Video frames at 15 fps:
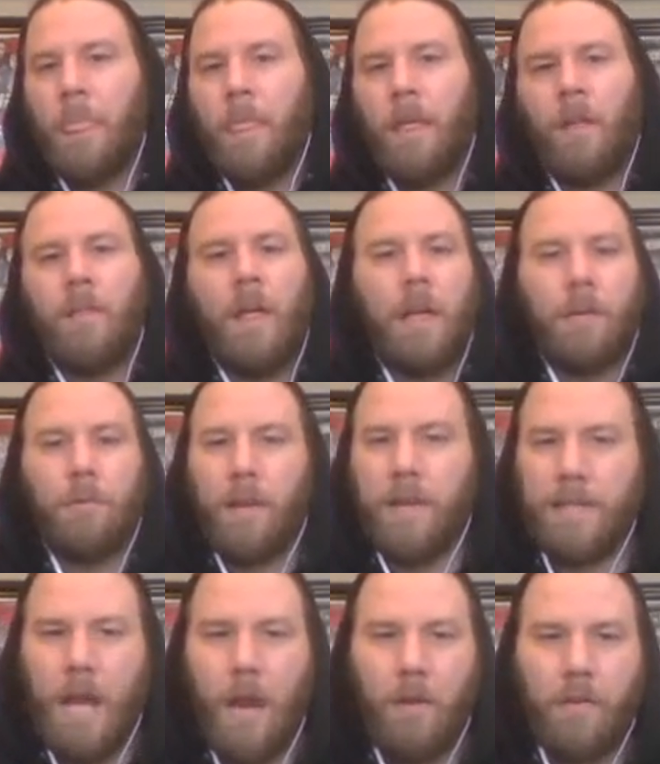A lot of
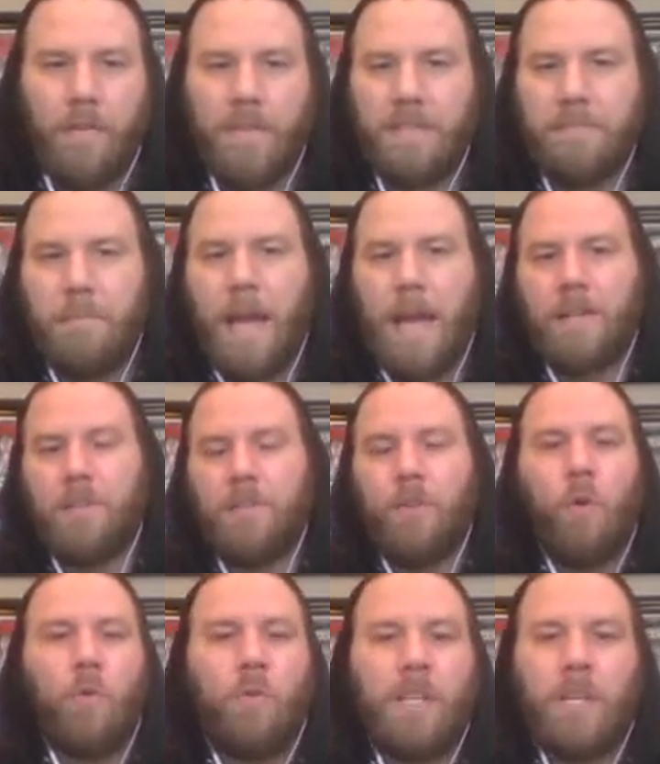great talent in this match. The
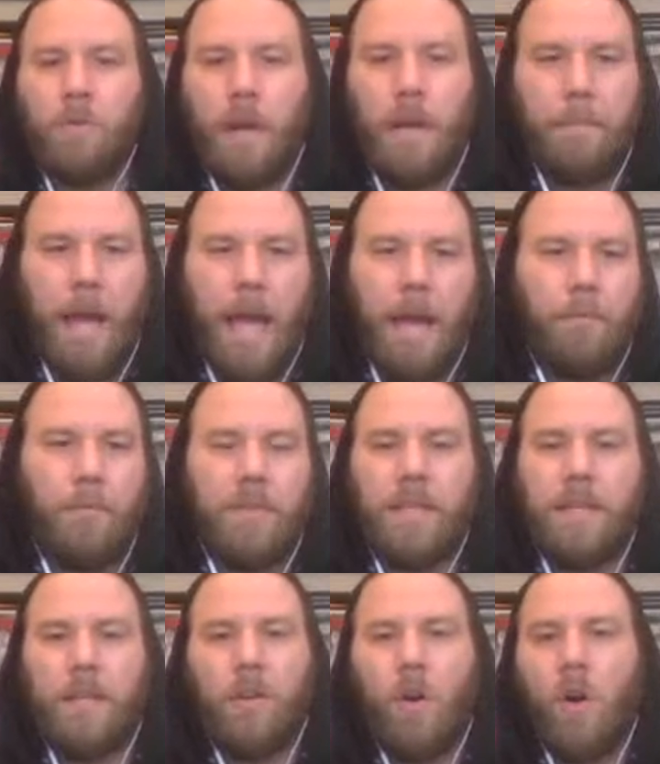only gripe I have with
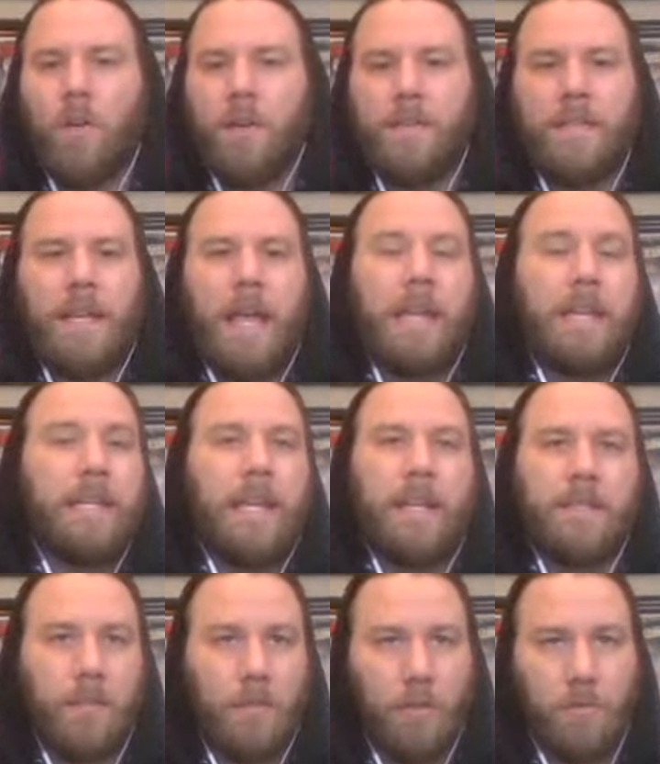it at all is that Eddie
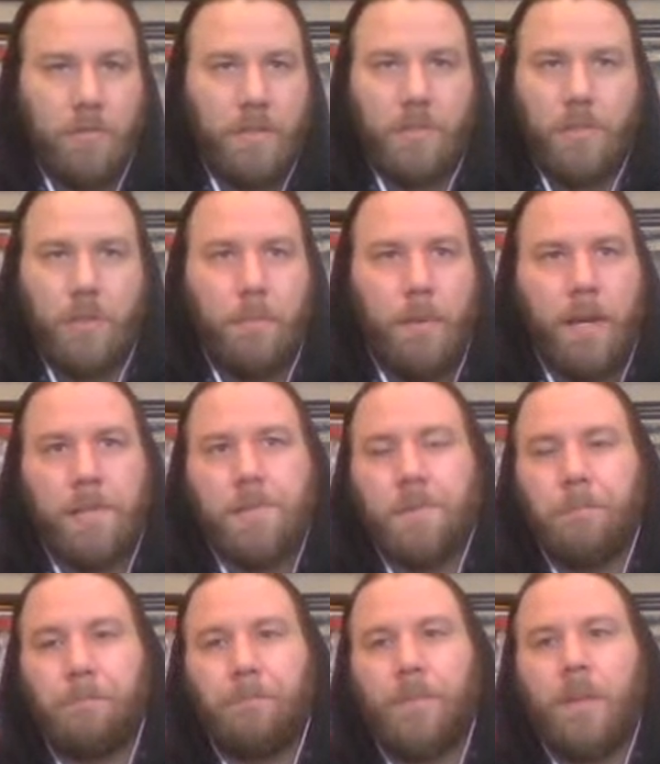Kingston loses too much.
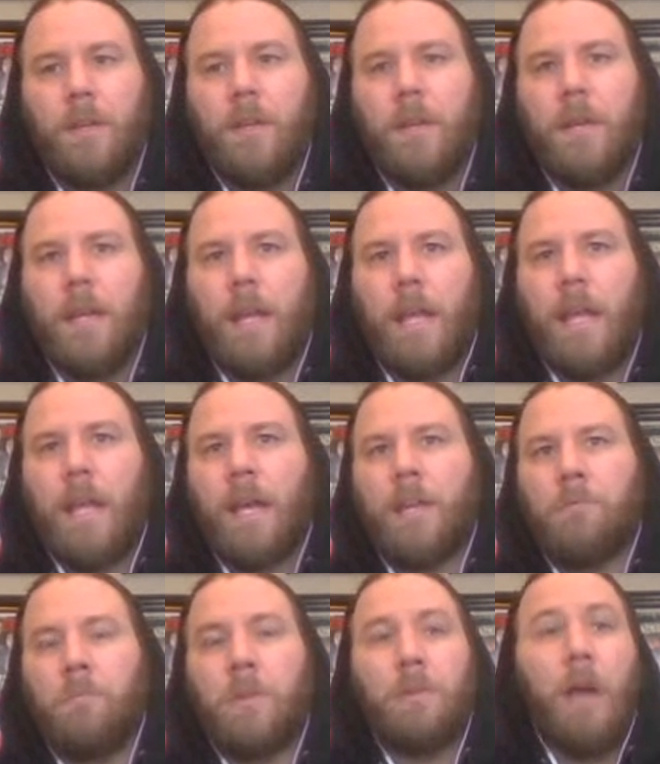
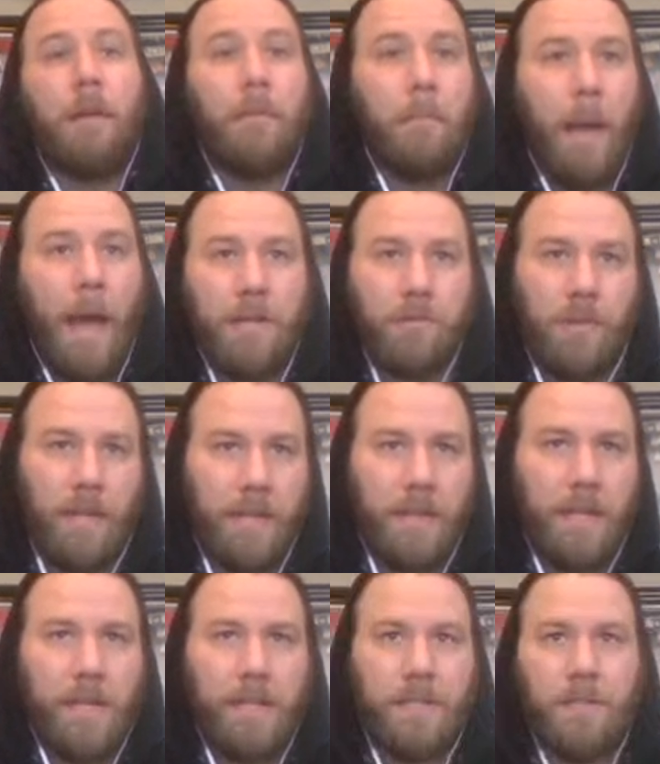And when you have a match like
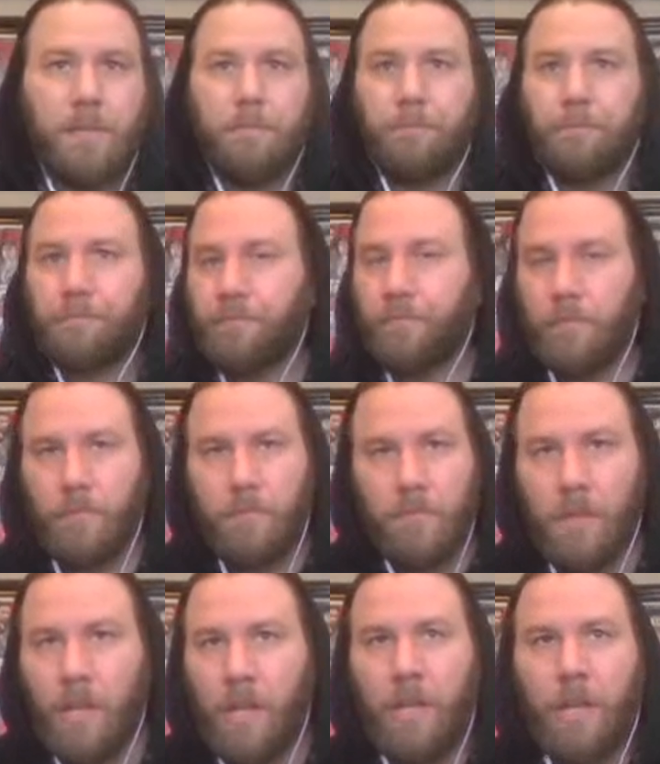this,
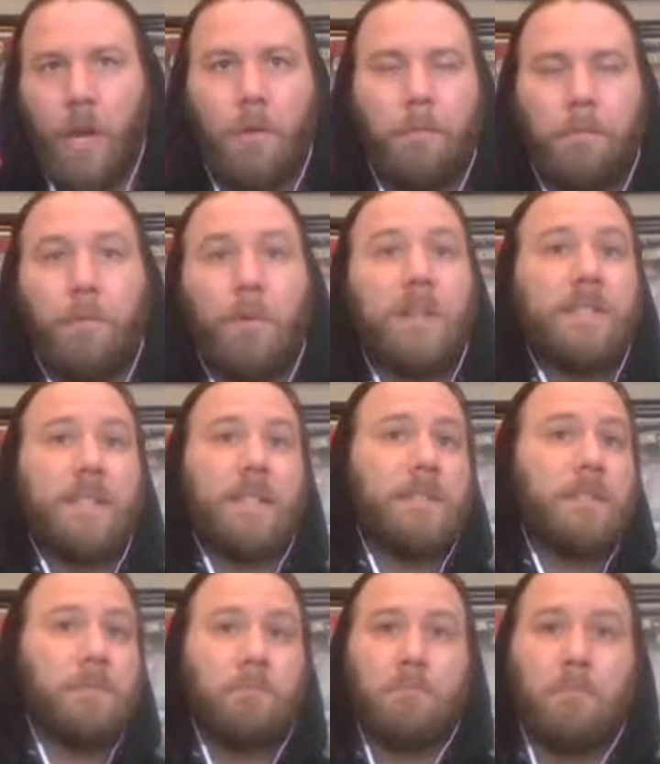for
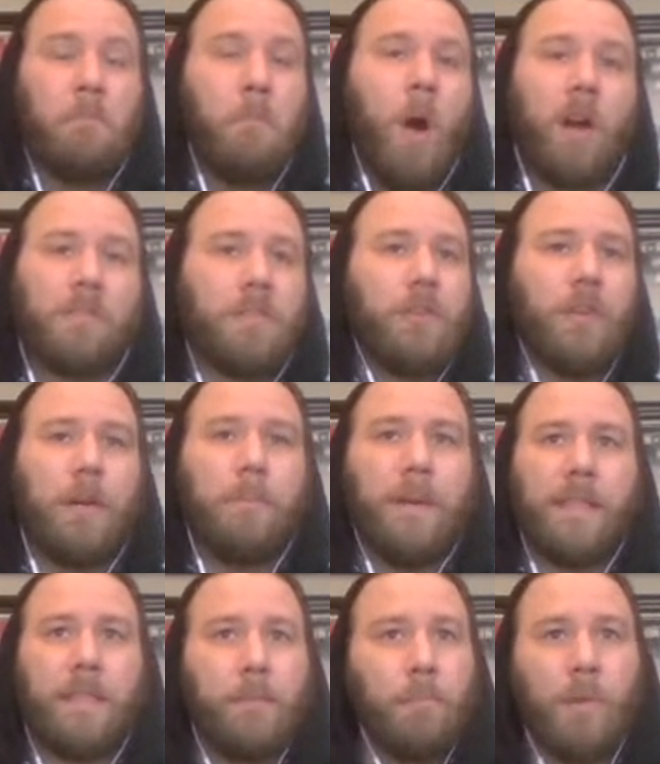instance, Moxley could have
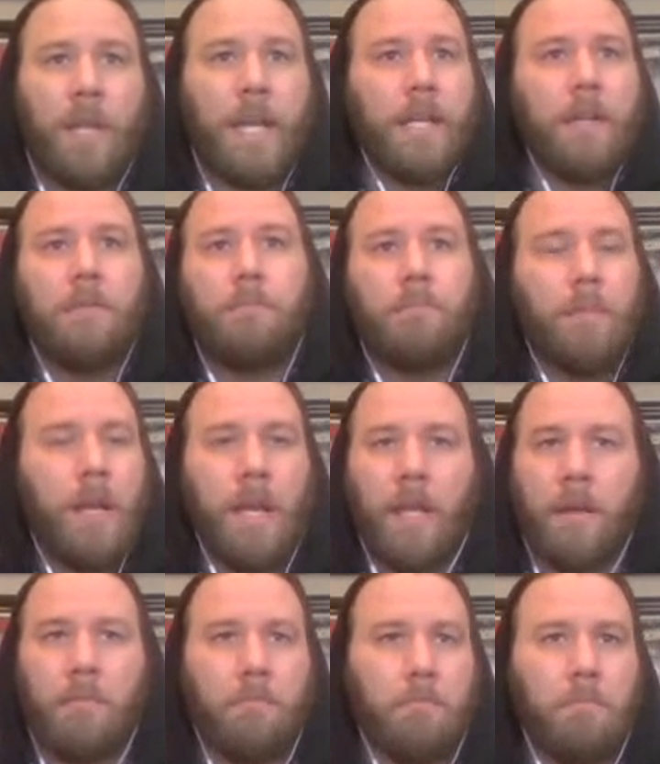pinned the Blade,
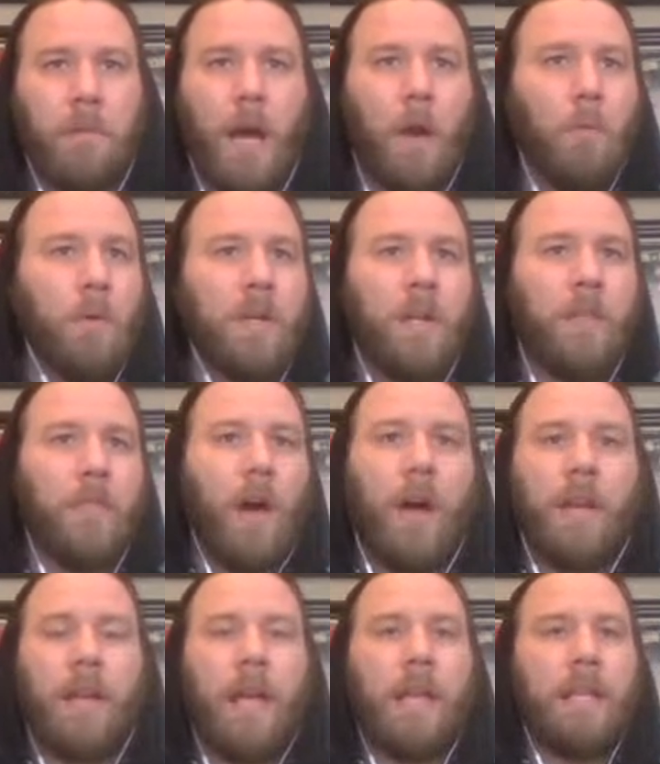and I wouldn't have
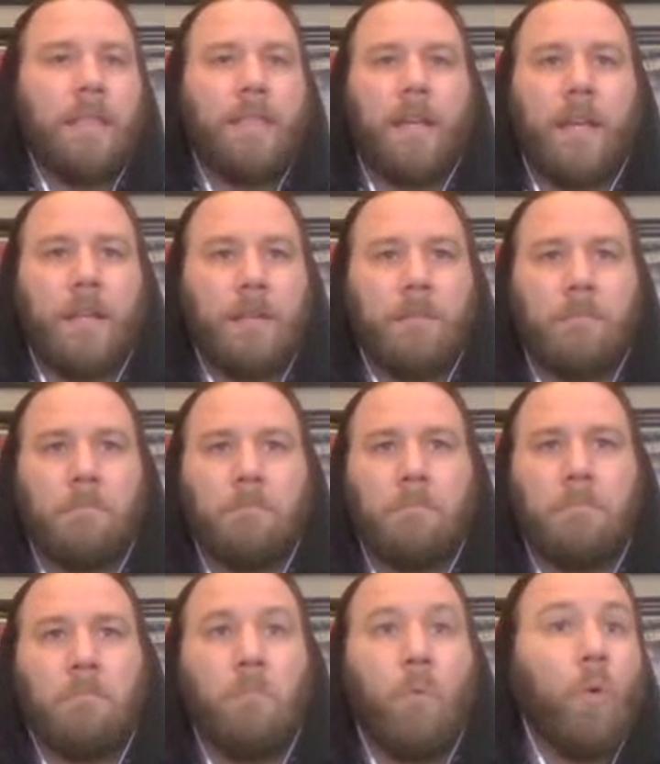thought anything
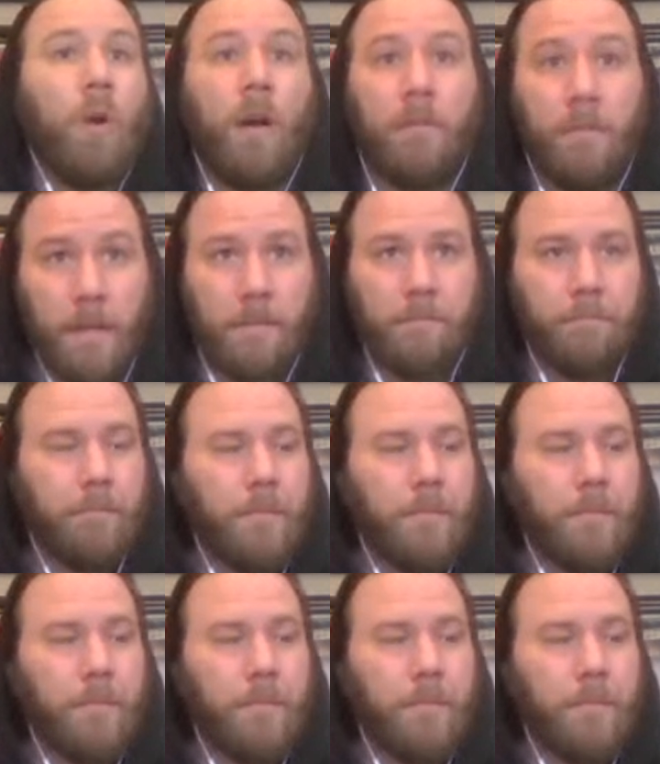more of it.